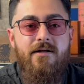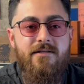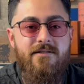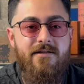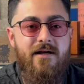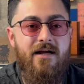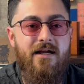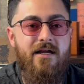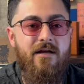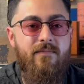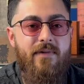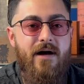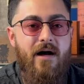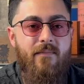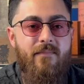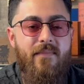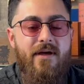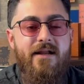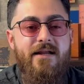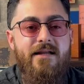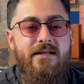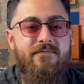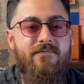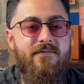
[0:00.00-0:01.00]
talking about
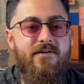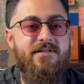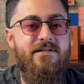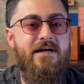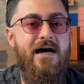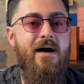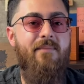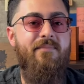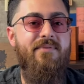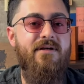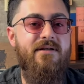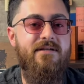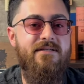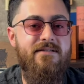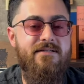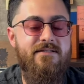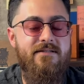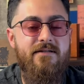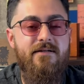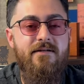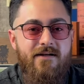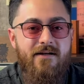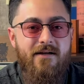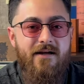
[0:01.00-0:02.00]
many different
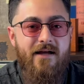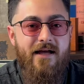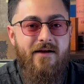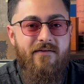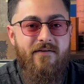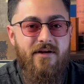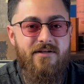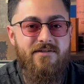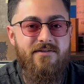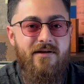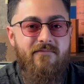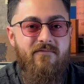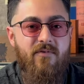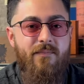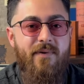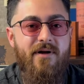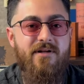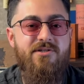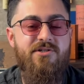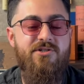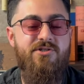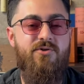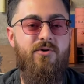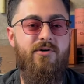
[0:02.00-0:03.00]
topics. And we also have a
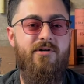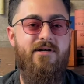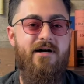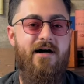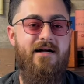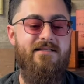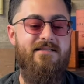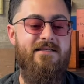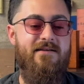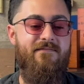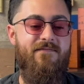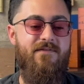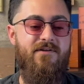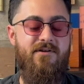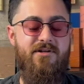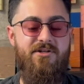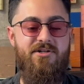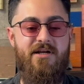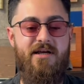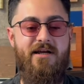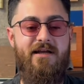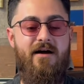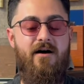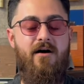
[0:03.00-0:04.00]
bunch of short content for you to
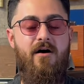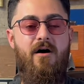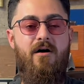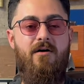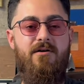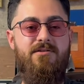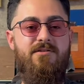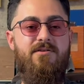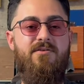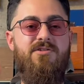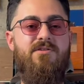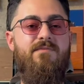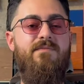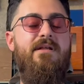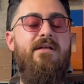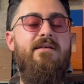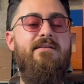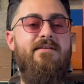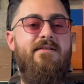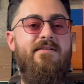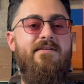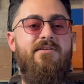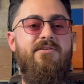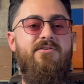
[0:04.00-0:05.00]
check out. All our social media
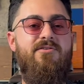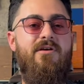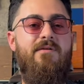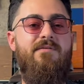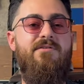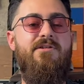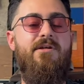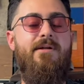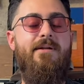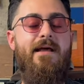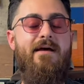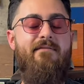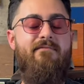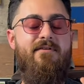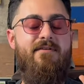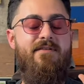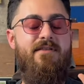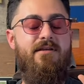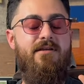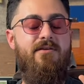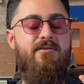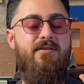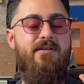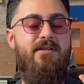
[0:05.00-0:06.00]
is in the description.
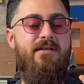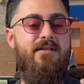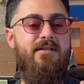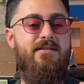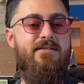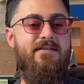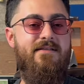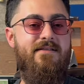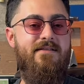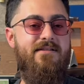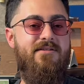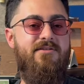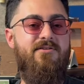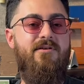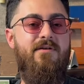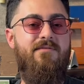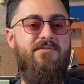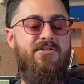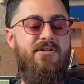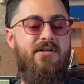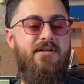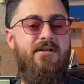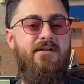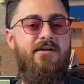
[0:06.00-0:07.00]
Everything you need is in the
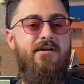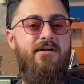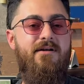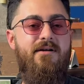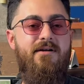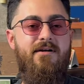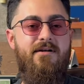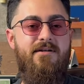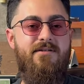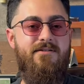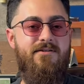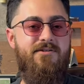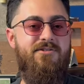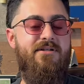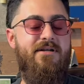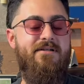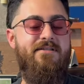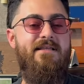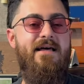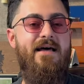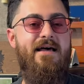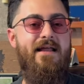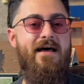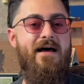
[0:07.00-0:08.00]
description. So
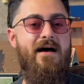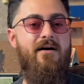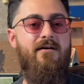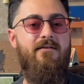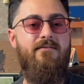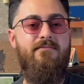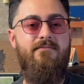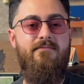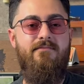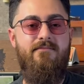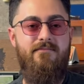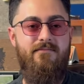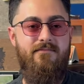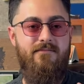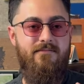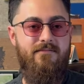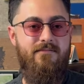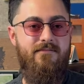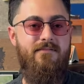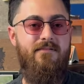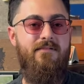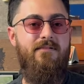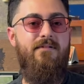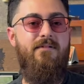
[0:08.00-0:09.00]
check that out.
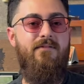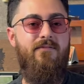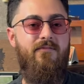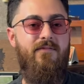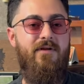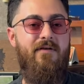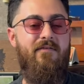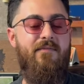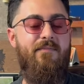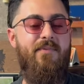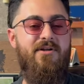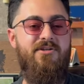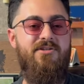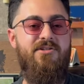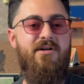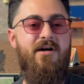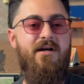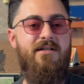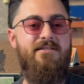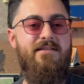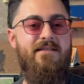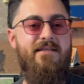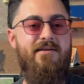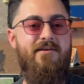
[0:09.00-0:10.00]
We have a bunch of
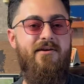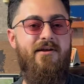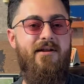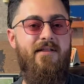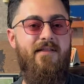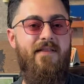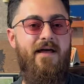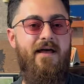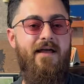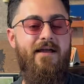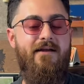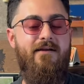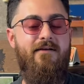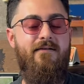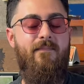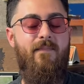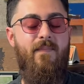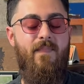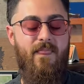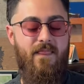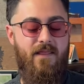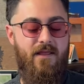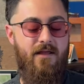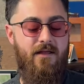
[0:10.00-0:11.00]
content that you're going to like.
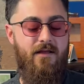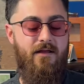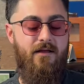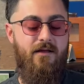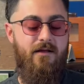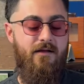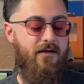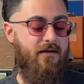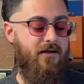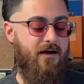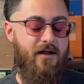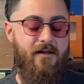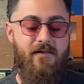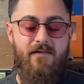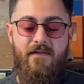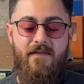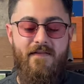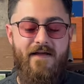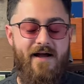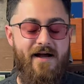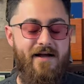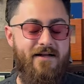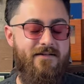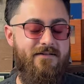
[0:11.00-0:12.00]
Other than
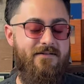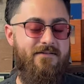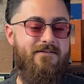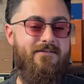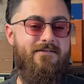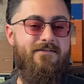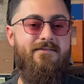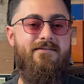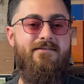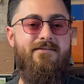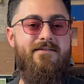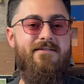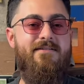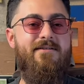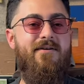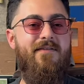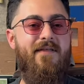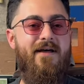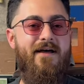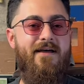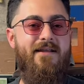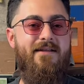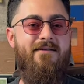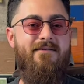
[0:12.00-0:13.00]
that, until
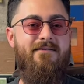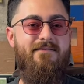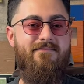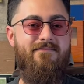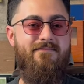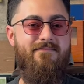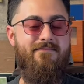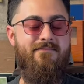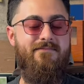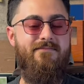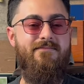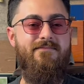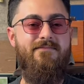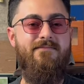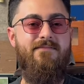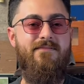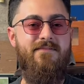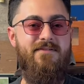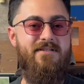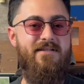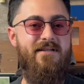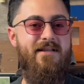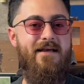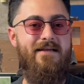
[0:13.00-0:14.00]
then,
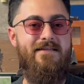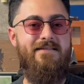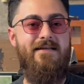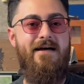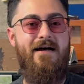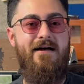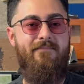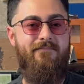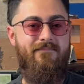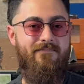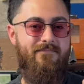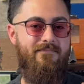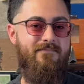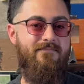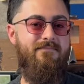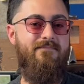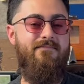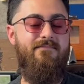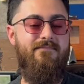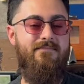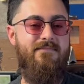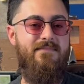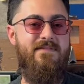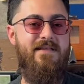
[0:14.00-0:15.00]
see you next time.
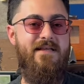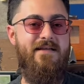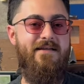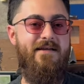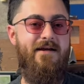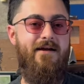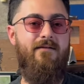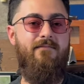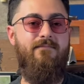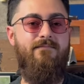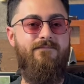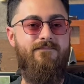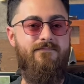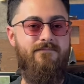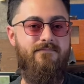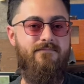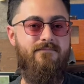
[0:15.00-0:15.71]
Take care.